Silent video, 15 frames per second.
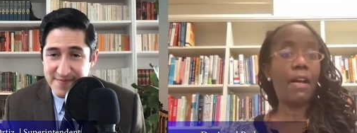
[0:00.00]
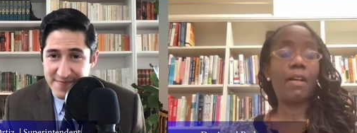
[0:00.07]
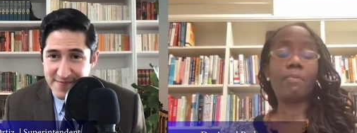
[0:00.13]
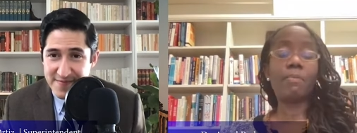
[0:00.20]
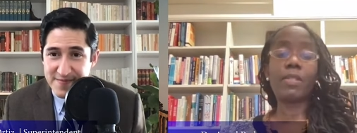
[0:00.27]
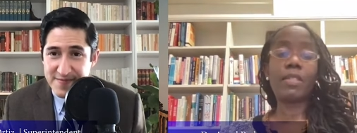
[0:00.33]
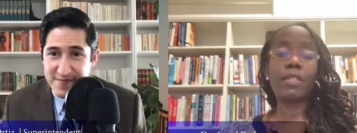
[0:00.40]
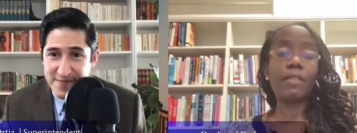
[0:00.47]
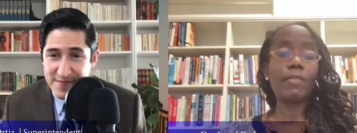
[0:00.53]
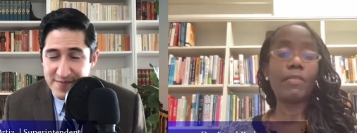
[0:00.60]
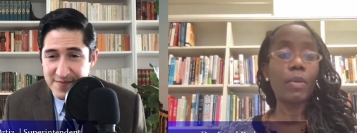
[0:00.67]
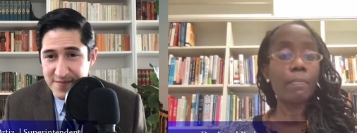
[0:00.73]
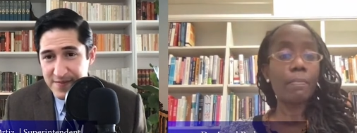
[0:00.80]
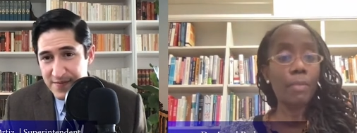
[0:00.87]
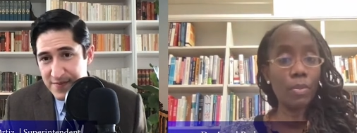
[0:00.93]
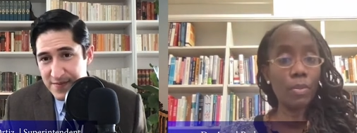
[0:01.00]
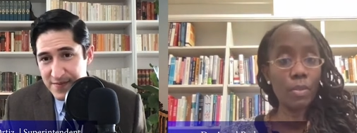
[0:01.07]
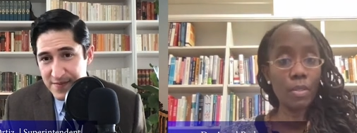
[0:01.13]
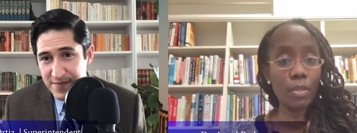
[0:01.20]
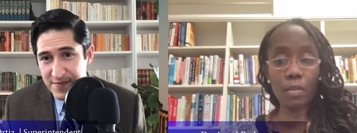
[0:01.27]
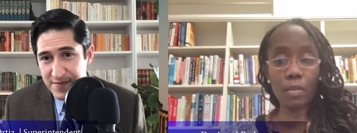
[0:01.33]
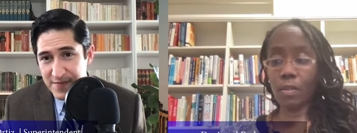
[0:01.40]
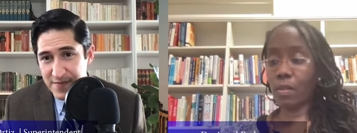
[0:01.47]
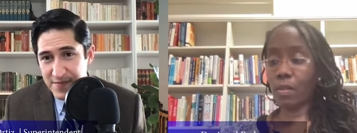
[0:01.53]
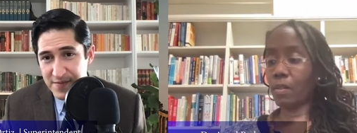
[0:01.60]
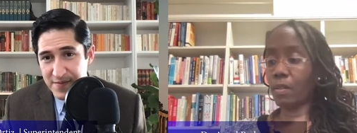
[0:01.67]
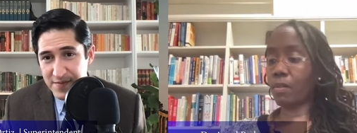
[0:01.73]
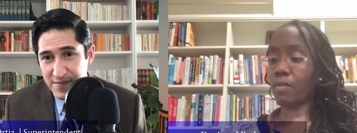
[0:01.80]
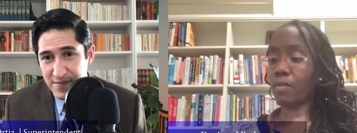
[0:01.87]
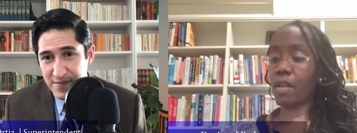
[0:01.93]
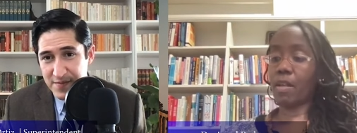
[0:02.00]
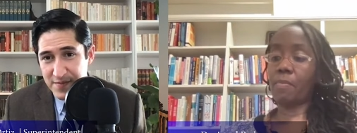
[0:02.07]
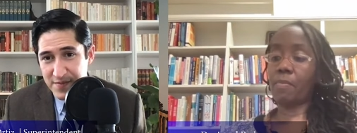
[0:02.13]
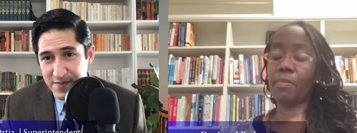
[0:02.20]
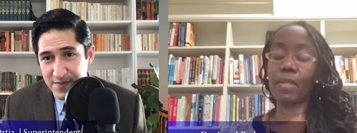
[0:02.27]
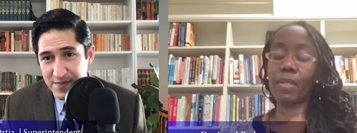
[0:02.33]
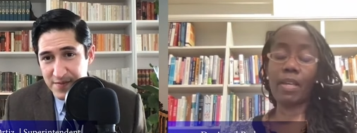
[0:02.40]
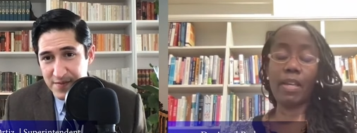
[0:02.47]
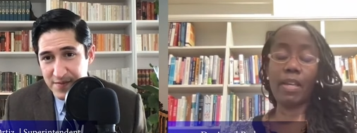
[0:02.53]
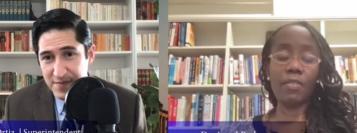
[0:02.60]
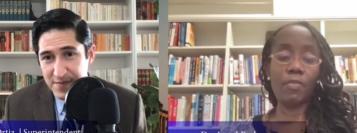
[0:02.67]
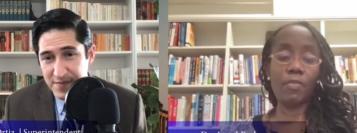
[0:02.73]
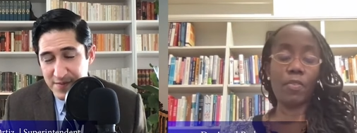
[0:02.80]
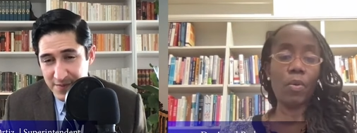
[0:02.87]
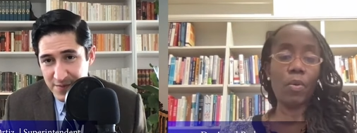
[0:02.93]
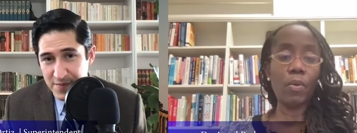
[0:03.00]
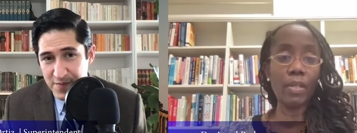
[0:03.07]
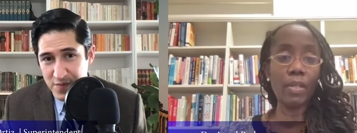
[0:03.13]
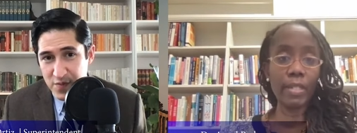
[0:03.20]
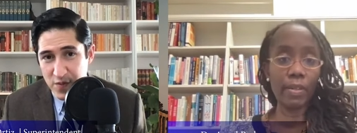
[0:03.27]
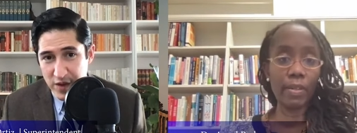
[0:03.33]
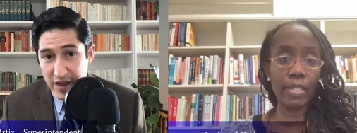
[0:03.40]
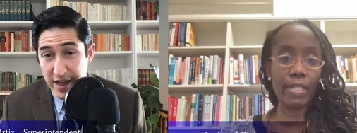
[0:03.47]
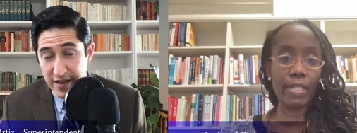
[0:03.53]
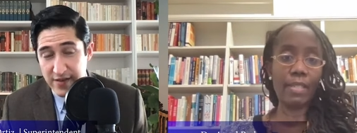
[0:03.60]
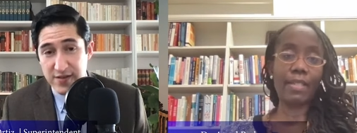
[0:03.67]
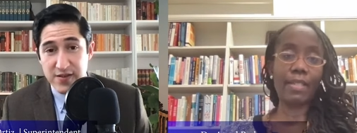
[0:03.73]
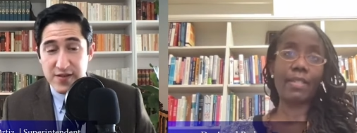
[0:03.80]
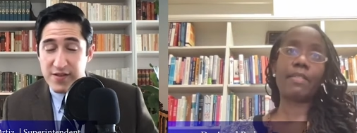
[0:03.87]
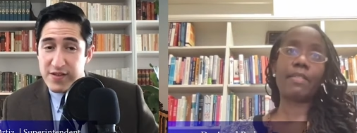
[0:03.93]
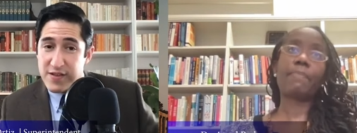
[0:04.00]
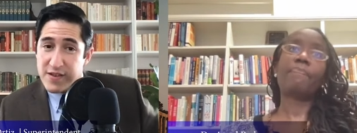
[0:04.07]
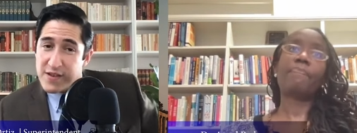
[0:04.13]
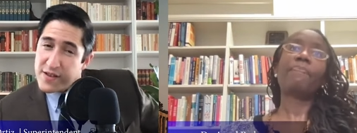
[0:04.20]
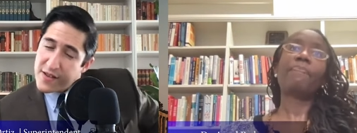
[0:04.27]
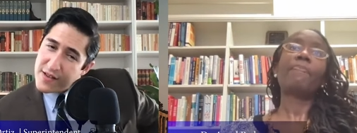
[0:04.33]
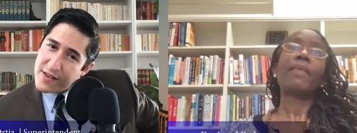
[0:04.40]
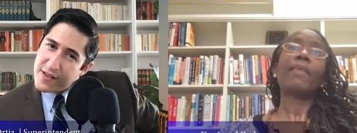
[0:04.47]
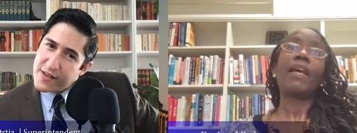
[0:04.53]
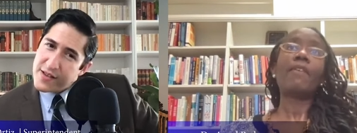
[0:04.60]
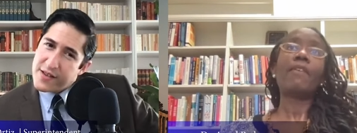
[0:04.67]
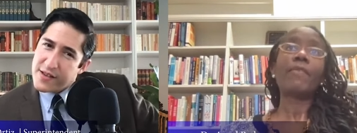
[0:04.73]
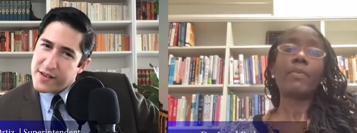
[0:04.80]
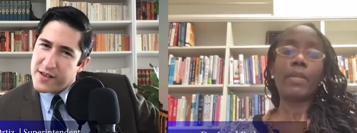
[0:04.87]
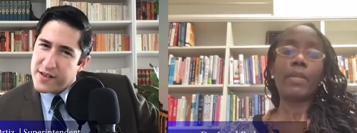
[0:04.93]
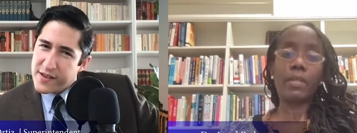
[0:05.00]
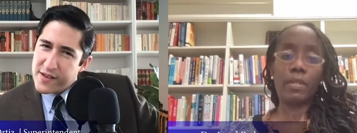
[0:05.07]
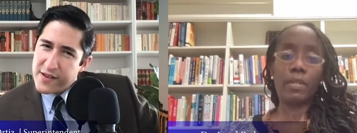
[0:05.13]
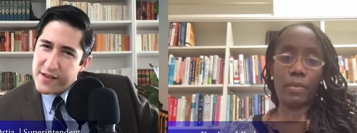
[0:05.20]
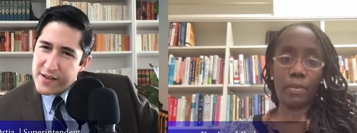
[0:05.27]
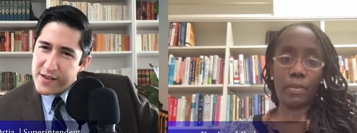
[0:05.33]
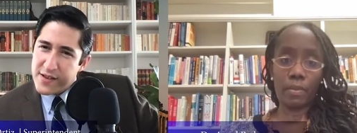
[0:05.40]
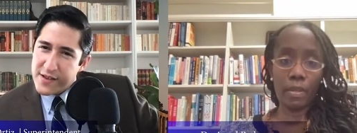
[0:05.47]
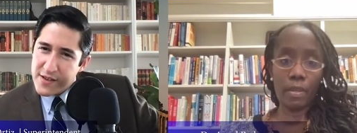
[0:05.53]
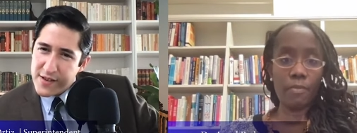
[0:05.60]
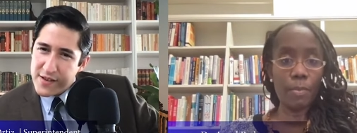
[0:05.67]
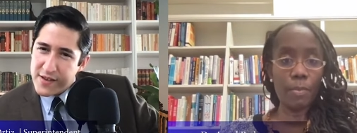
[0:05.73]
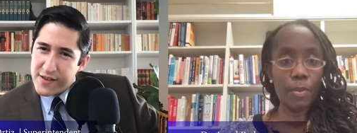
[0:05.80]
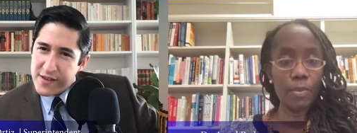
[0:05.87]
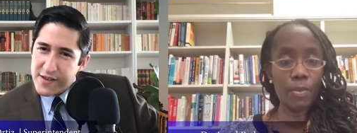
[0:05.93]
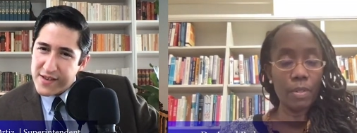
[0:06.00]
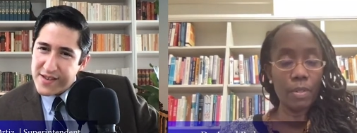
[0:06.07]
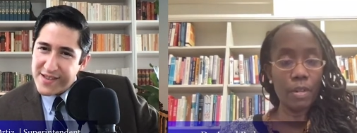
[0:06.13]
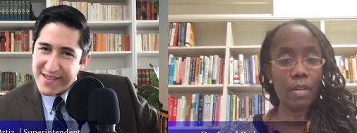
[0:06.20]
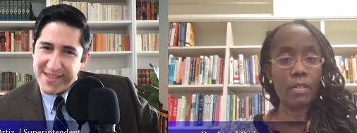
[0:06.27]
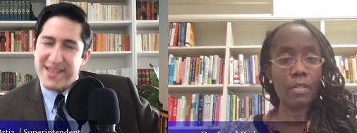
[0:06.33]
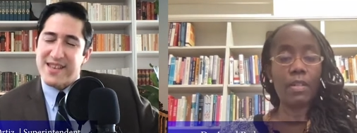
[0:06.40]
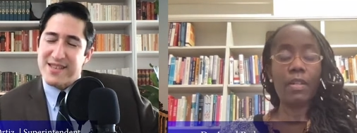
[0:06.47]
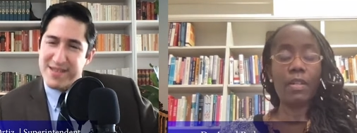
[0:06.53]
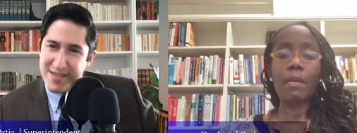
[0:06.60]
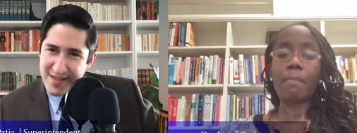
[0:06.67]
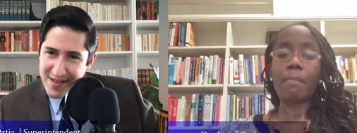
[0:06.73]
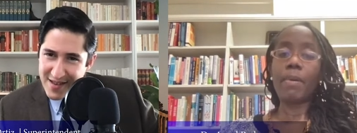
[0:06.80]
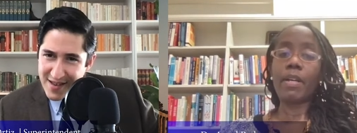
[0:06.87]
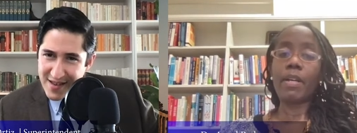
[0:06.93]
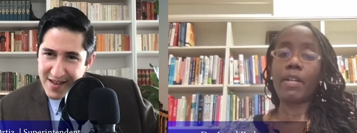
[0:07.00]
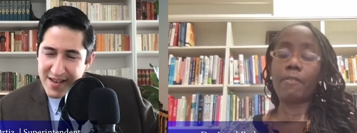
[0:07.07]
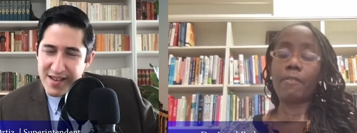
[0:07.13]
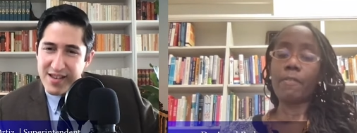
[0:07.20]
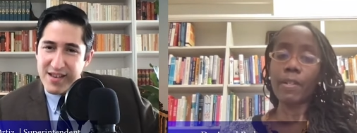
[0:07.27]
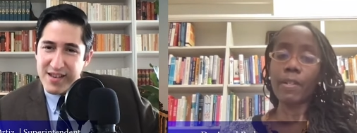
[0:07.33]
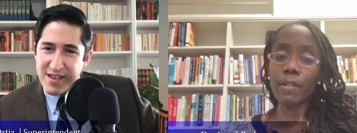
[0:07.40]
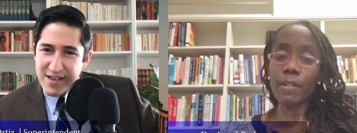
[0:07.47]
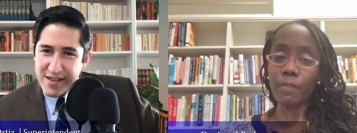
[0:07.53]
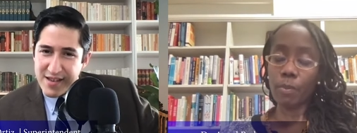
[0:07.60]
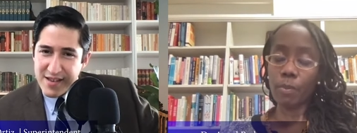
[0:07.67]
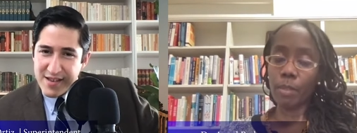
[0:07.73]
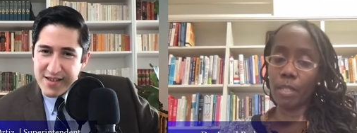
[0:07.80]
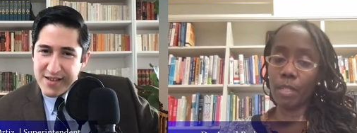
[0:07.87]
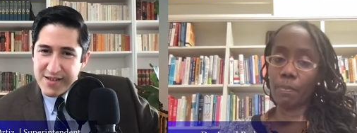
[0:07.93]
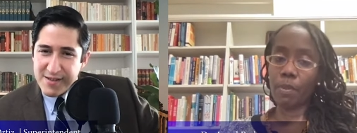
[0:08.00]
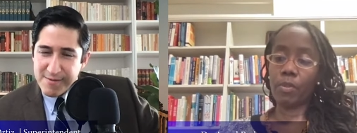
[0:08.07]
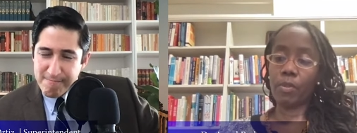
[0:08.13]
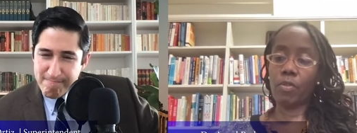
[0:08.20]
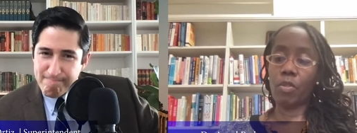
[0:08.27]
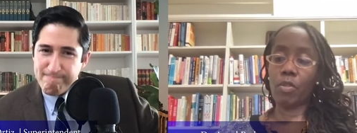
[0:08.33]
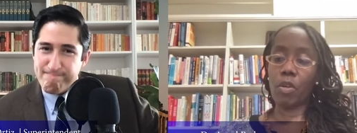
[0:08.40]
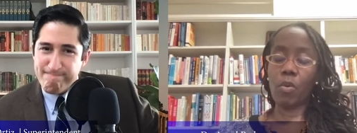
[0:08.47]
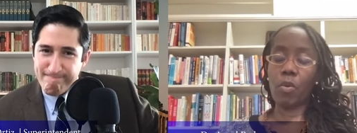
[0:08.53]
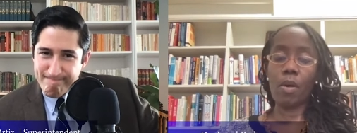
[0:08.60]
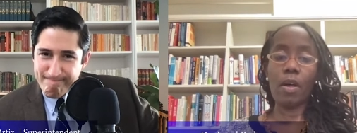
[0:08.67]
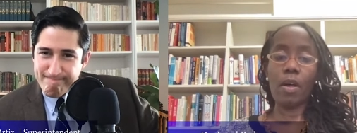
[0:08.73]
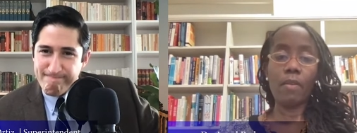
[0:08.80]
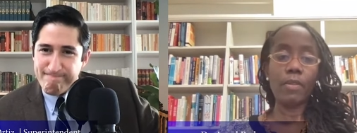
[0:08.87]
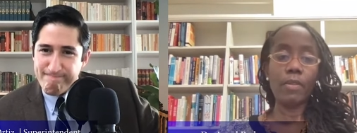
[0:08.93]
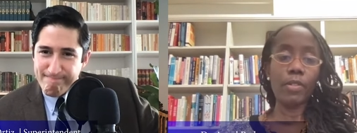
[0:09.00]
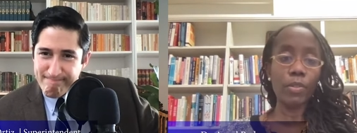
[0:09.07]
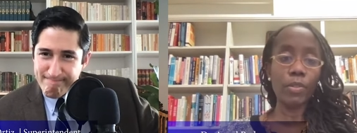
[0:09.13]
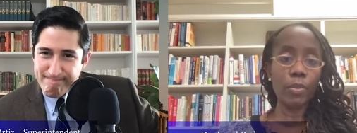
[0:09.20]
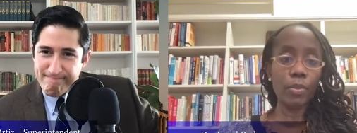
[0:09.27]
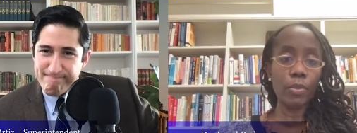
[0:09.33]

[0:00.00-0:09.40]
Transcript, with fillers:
Speaker 1: To give you a musical kind of corollary to
Speaker 2: this,
Speaker 1: everyone knows of Mozart, but very few people know of Joseph